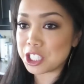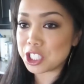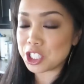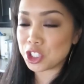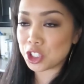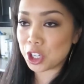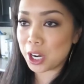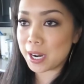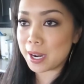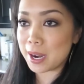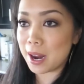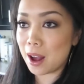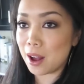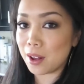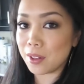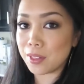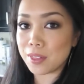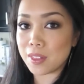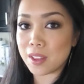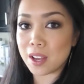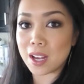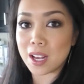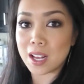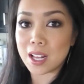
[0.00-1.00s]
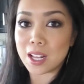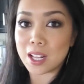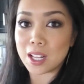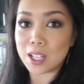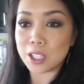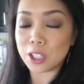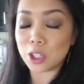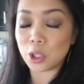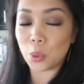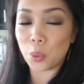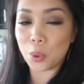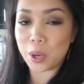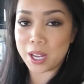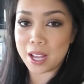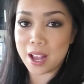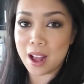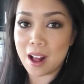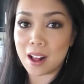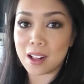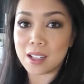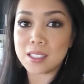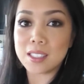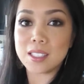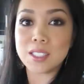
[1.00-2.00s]
I just tried out the
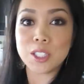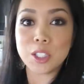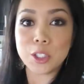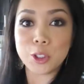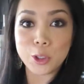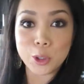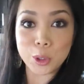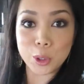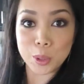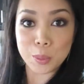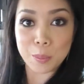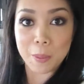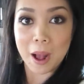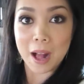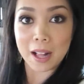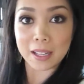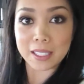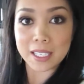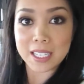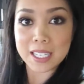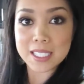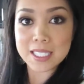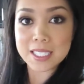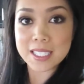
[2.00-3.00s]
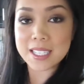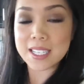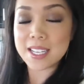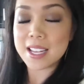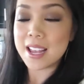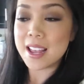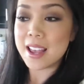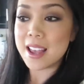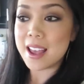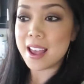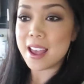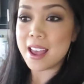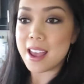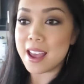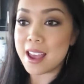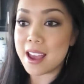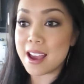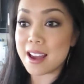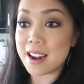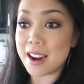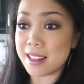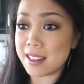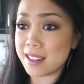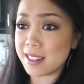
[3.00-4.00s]
L'Oreal nude palette,
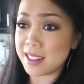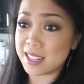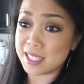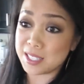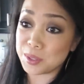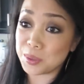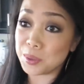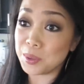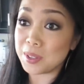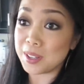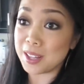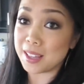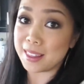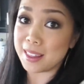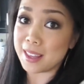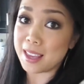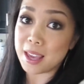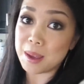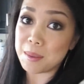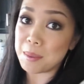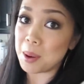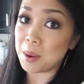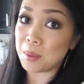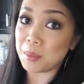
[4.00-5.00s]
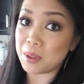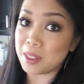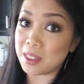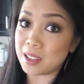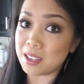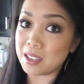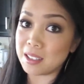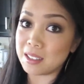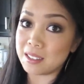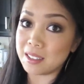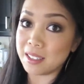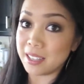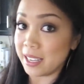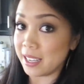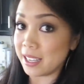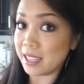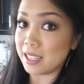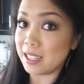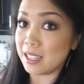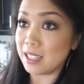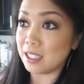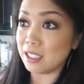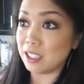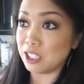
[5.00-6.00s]
and I think that's cool that they came out with a, like,
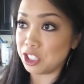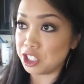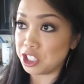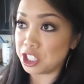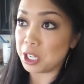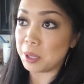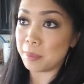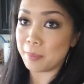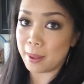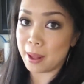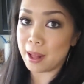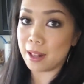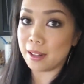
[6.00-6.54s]
a legit